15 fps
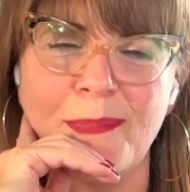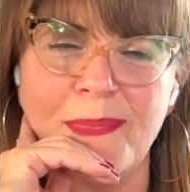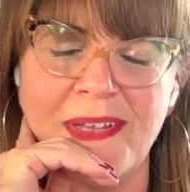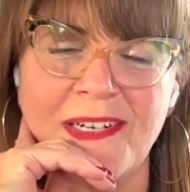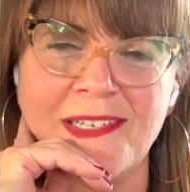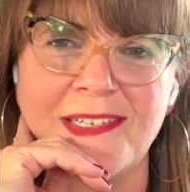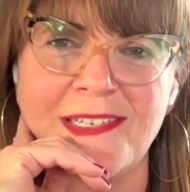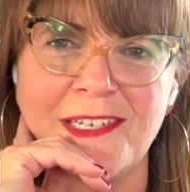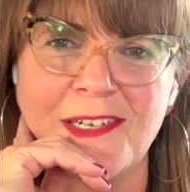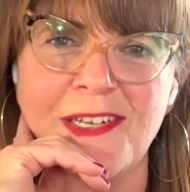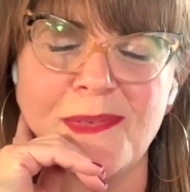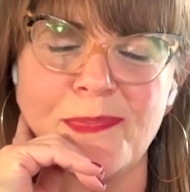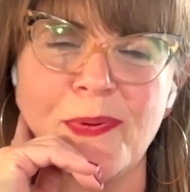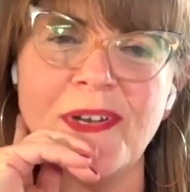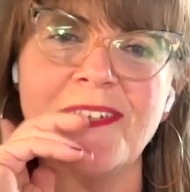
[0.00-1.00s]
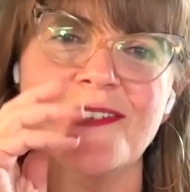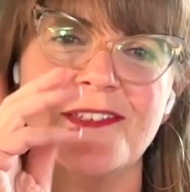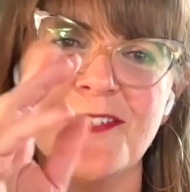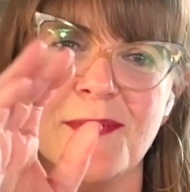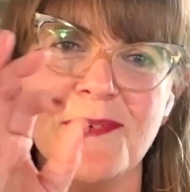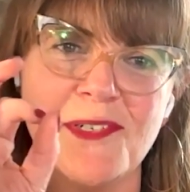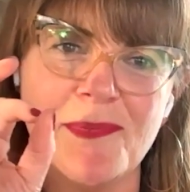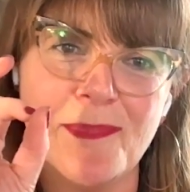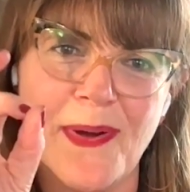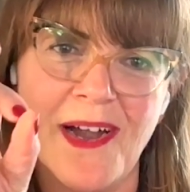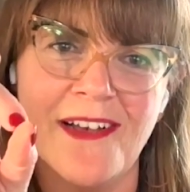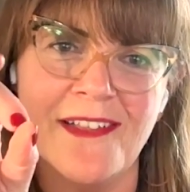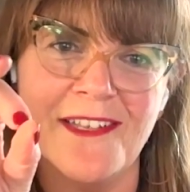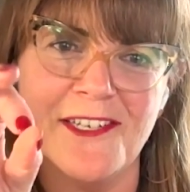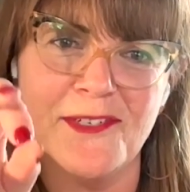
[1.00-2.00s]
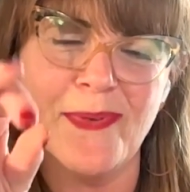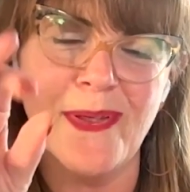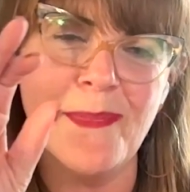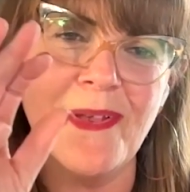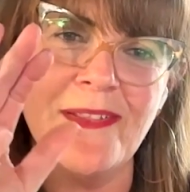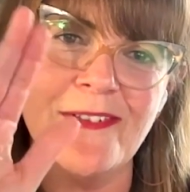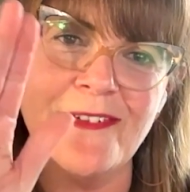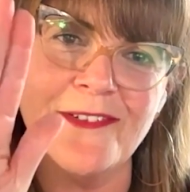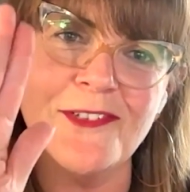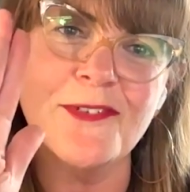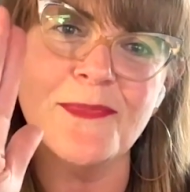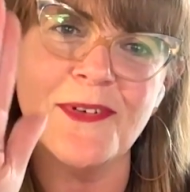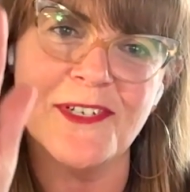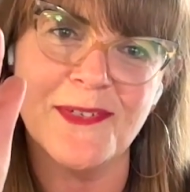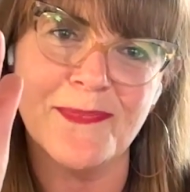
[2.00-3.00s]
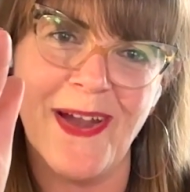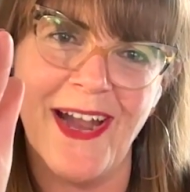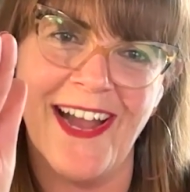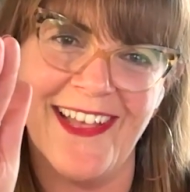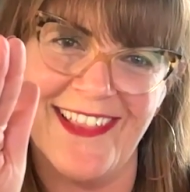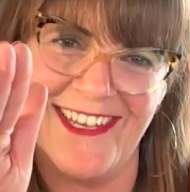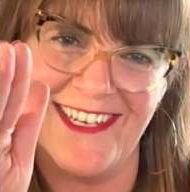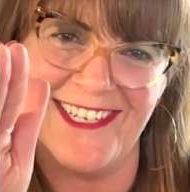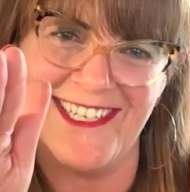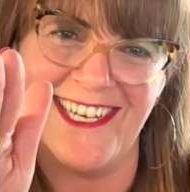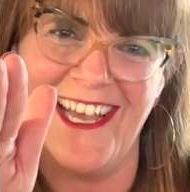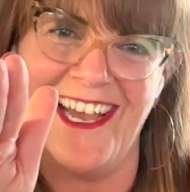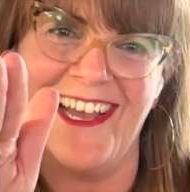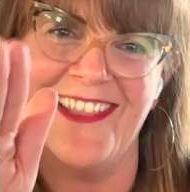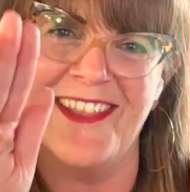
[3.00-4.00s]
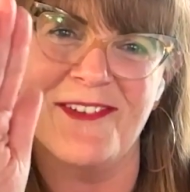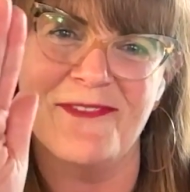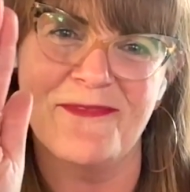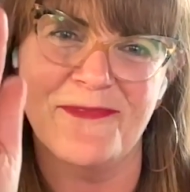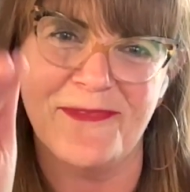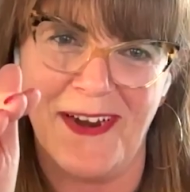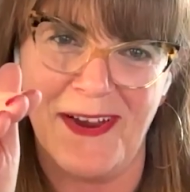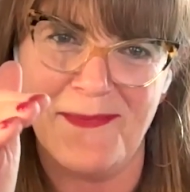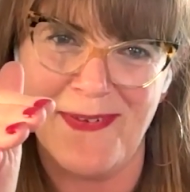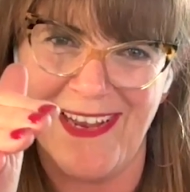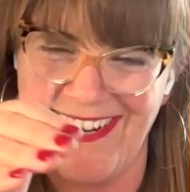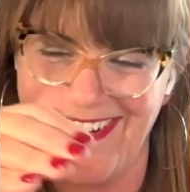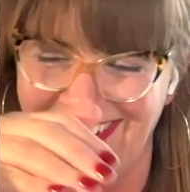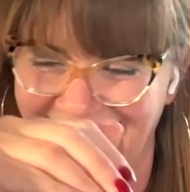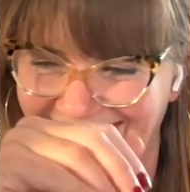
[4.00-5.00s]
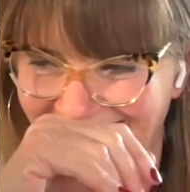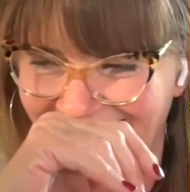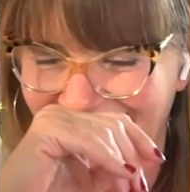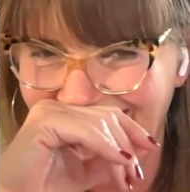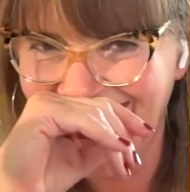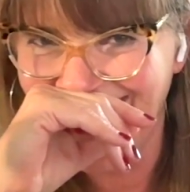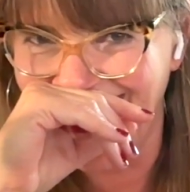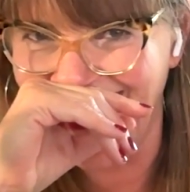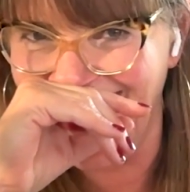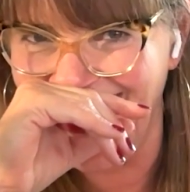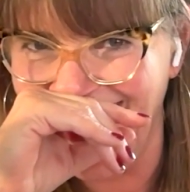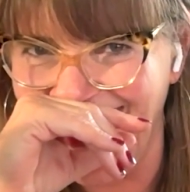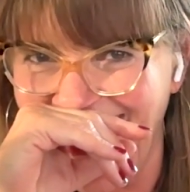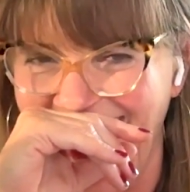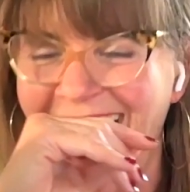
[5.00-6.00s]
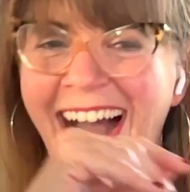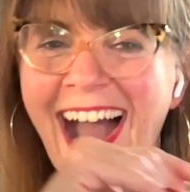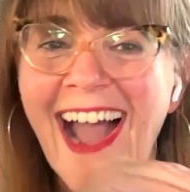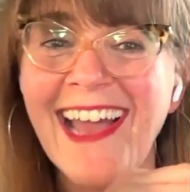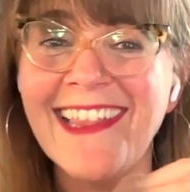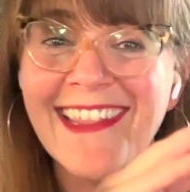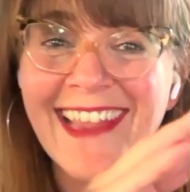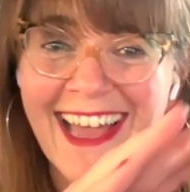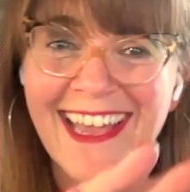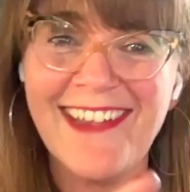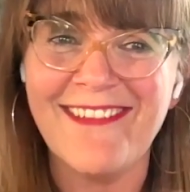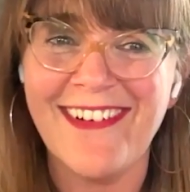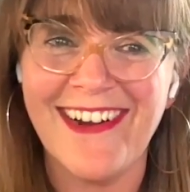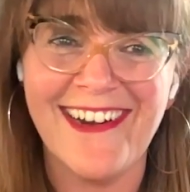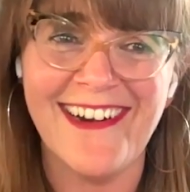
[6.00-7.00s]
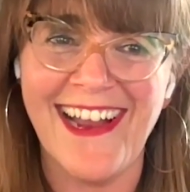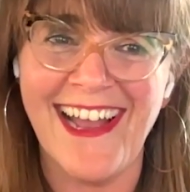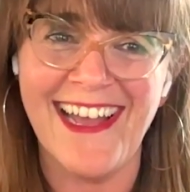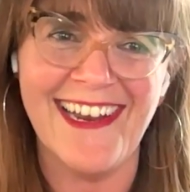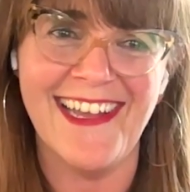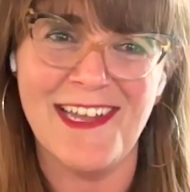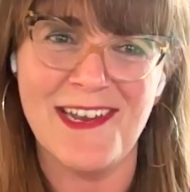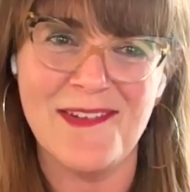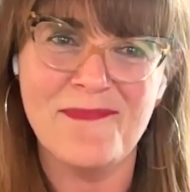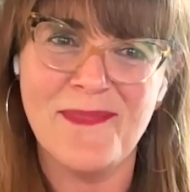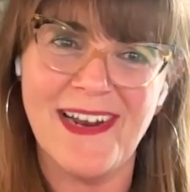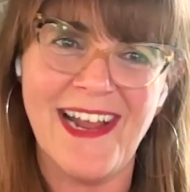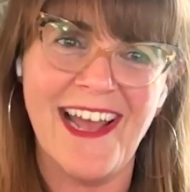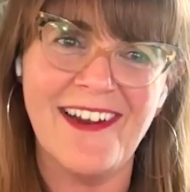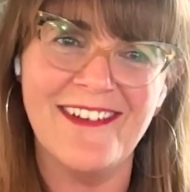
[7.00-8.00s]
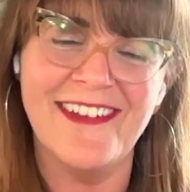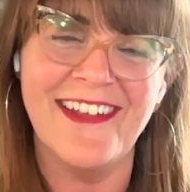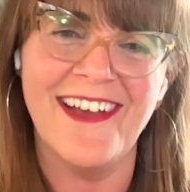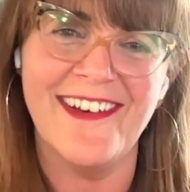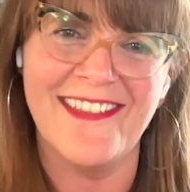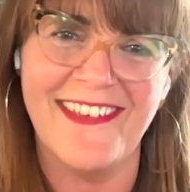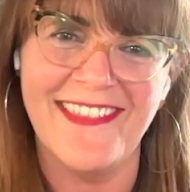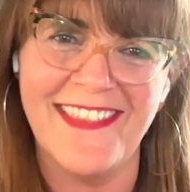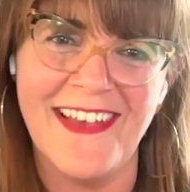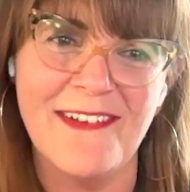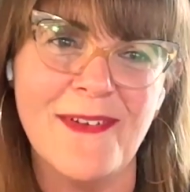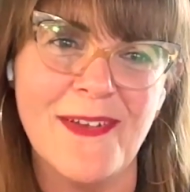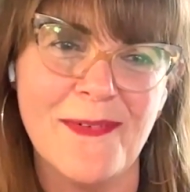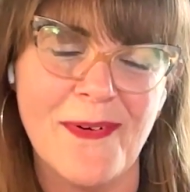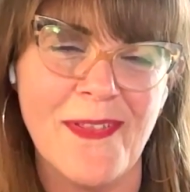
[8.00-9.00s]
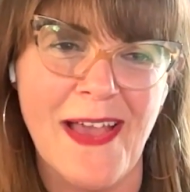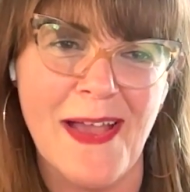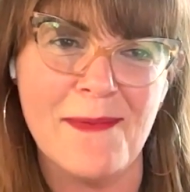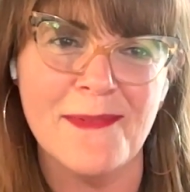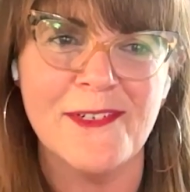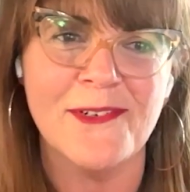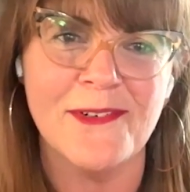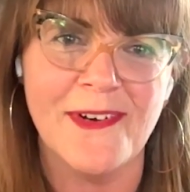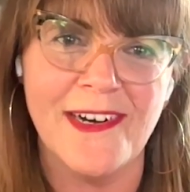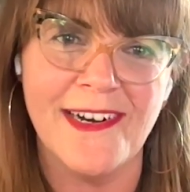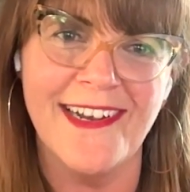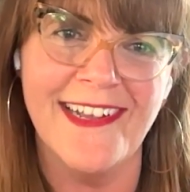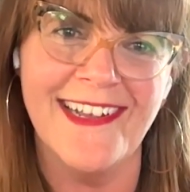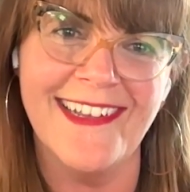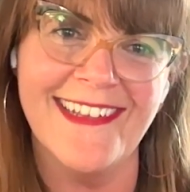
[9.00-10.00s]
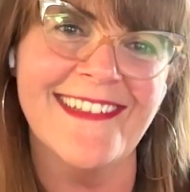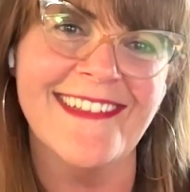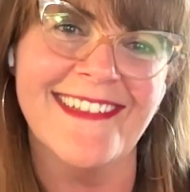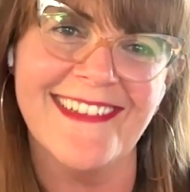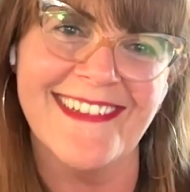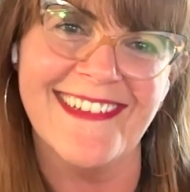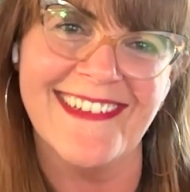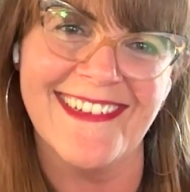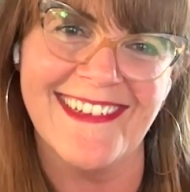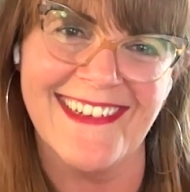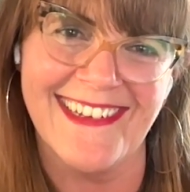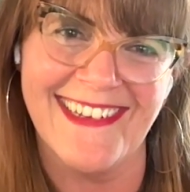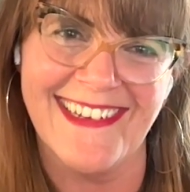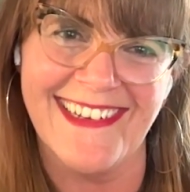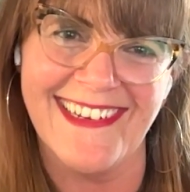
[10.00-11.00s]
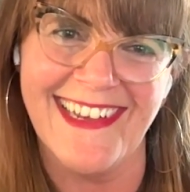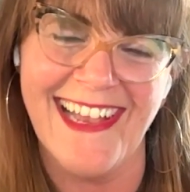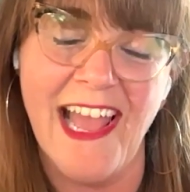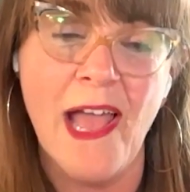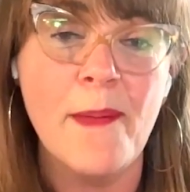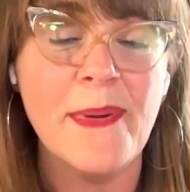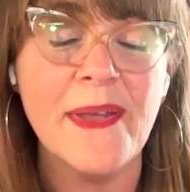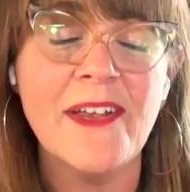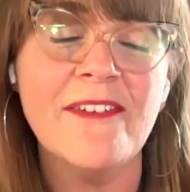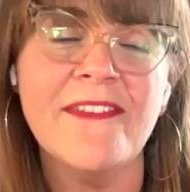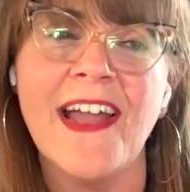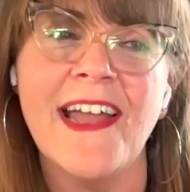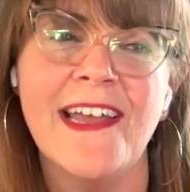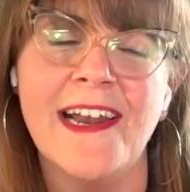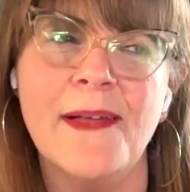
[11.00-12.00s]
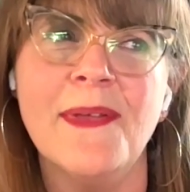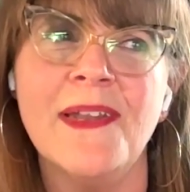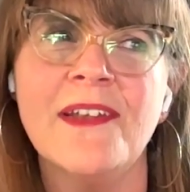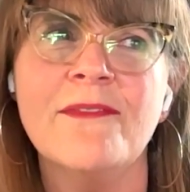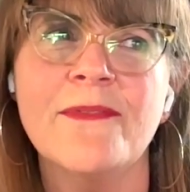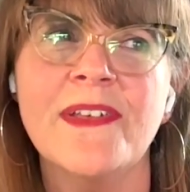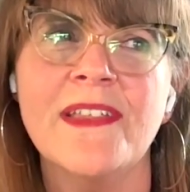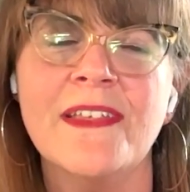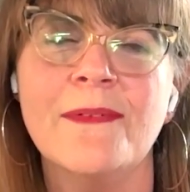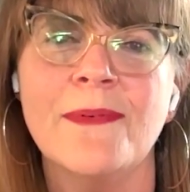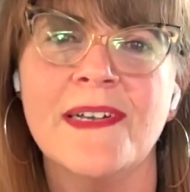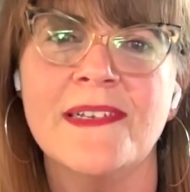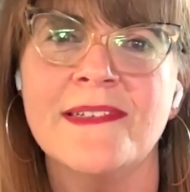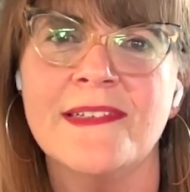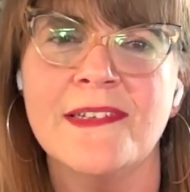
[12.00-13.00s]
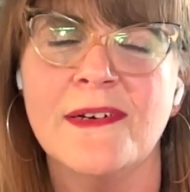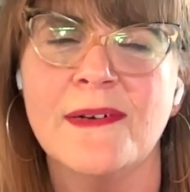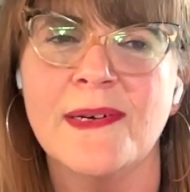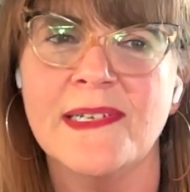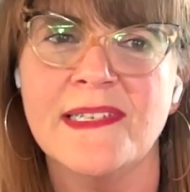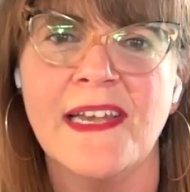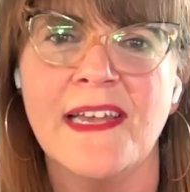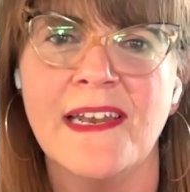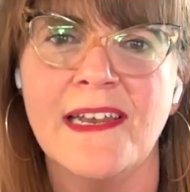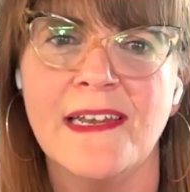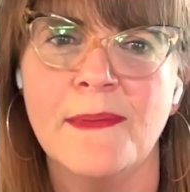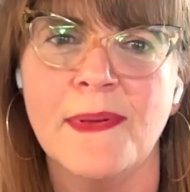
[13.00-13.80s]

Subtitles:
That's putting so much polish, maybe a little too much polish on the framing. I like where you're headed, but I don't know that we were that mature. But you're right. I mean, it really was so exciting.